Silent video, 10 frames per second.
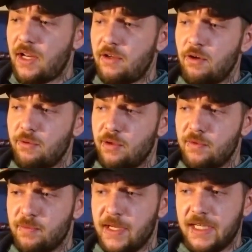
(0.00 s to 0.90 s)
I ended up doing
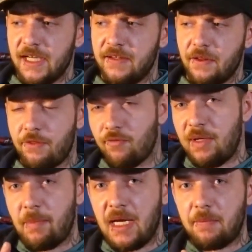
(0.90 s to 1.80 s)
was making the
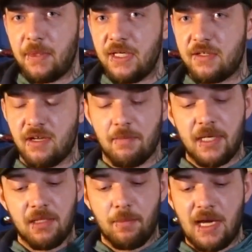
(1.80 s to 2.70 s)
3 main pieces. I
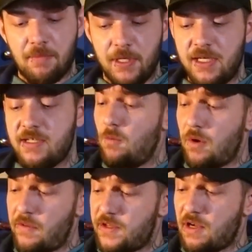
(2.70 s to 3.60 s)
made the back piece,
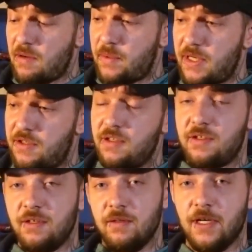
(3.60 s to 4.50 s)
one of the side
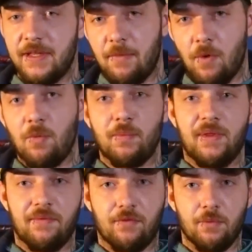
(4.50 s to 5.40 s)
pieces, and then what would
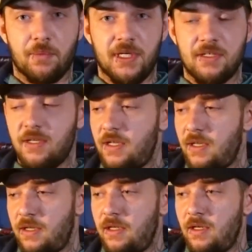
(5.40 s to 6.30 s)
be the front piece
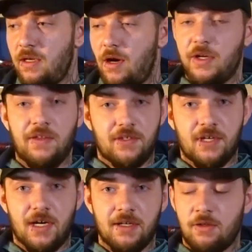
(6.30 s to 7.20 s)
on either
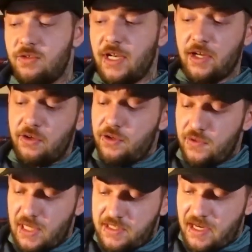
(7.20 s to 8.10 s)
side, because then I could
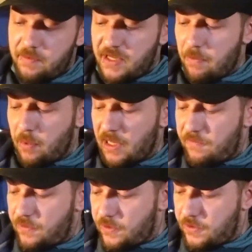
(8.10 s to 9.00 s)
use that same template
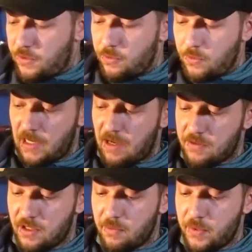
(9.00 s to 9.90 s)
for the 2
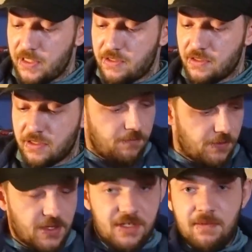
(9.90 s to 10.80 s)
outside pieces for
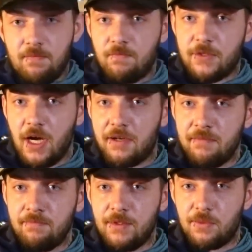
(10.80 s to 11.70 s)
this side as